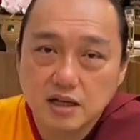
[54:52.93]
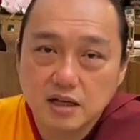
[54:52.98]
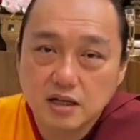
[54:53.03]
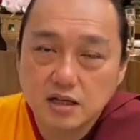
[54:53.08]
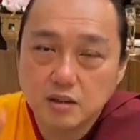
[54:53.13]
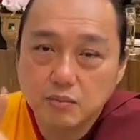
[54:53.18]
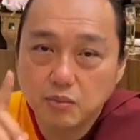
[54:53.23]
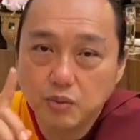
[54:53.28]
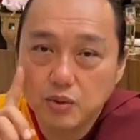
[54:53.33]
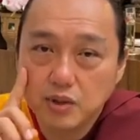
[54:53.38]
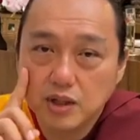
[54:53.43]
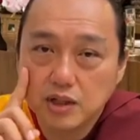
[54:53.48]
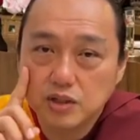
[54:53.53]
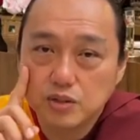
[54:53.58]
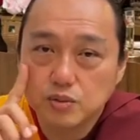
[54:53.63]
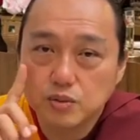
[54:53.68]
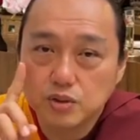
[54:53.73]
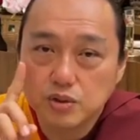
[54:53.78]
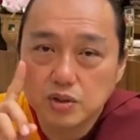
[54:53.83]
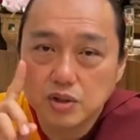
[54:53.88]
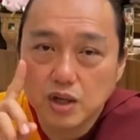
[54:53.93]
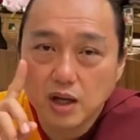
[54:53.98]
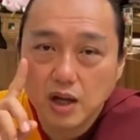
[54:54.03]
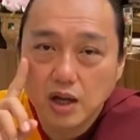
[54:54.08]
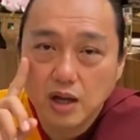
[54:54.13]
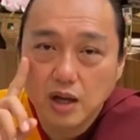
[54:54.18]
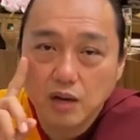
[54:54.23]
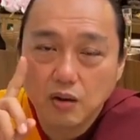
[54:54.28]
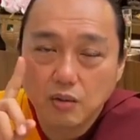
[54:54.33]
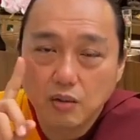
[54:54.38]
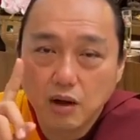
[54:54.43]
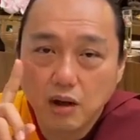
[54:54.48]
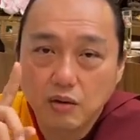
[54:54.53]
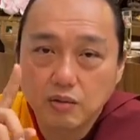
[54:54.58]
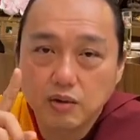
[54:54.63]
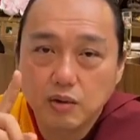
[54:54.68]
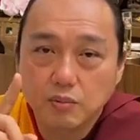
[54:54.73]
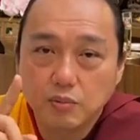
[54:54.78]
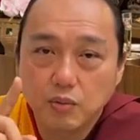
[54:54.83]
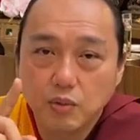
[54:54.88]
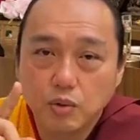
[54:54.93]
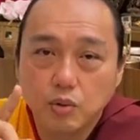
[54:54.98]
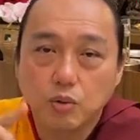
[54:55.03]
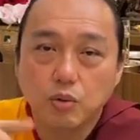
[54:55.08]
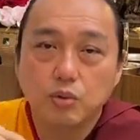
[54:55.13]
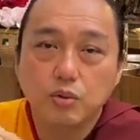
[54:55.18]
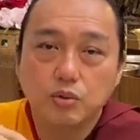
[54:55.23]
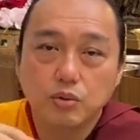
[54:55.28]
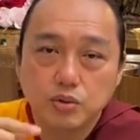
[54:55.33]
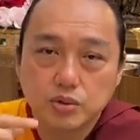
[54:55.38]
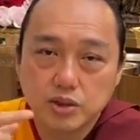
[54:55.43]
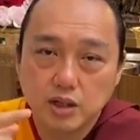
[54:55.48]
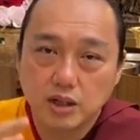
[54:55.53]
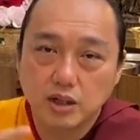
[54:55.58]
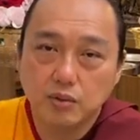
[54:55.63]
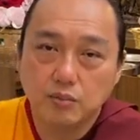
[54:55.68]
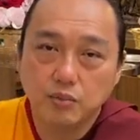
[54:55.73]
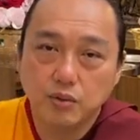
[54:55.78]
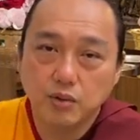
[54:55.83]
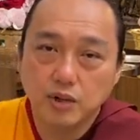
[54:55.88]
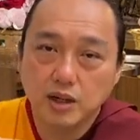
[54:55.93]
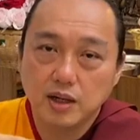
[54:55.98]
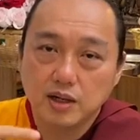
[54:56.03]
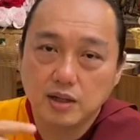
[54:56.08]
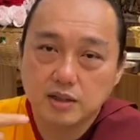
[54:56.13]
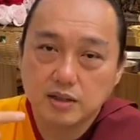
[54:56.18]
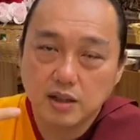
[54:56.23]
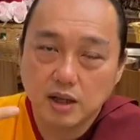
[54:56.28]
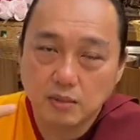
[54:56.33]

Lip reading: The Buddhas was how the gurus and the Buddhas,